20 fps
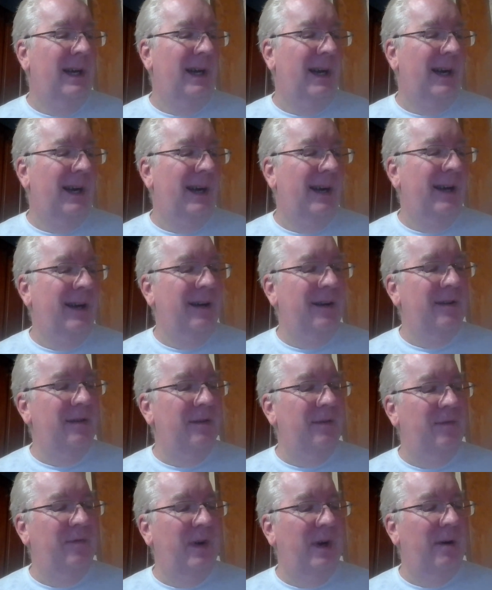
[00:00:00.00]

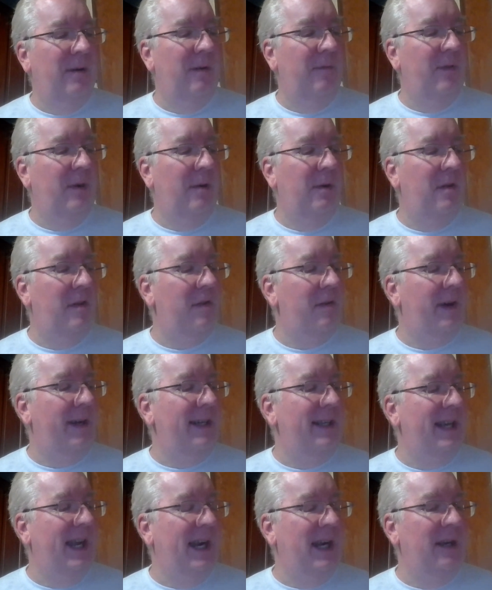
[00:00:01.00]
very, very
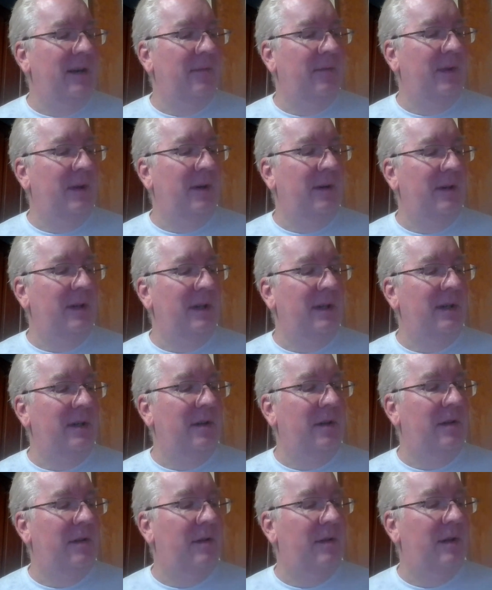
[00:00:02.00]
slight negative there that
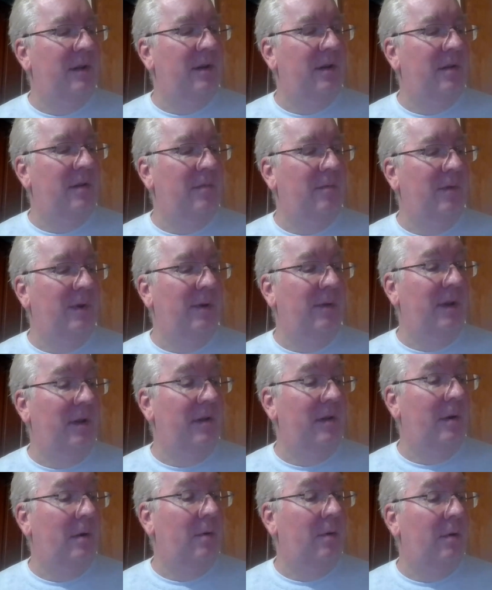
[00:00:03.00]
it's really
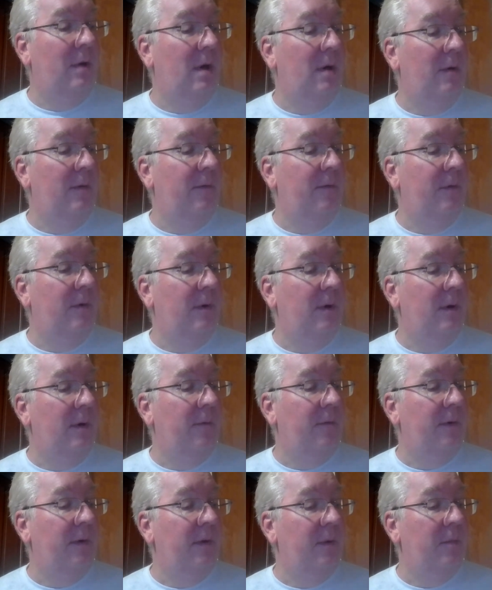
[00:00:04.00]
so low
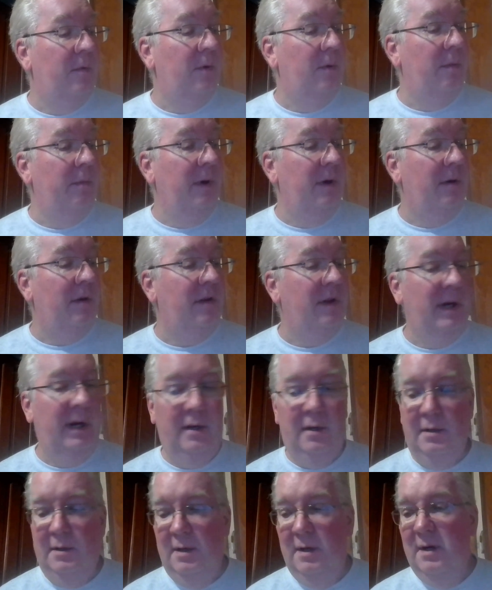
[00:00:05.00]
for the broodmare
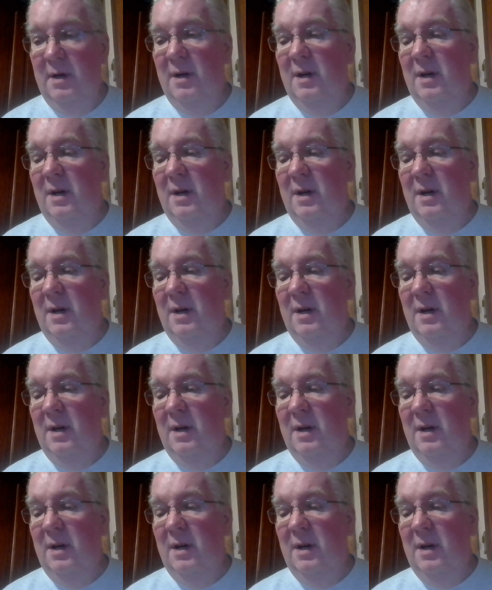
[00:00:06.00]
sire.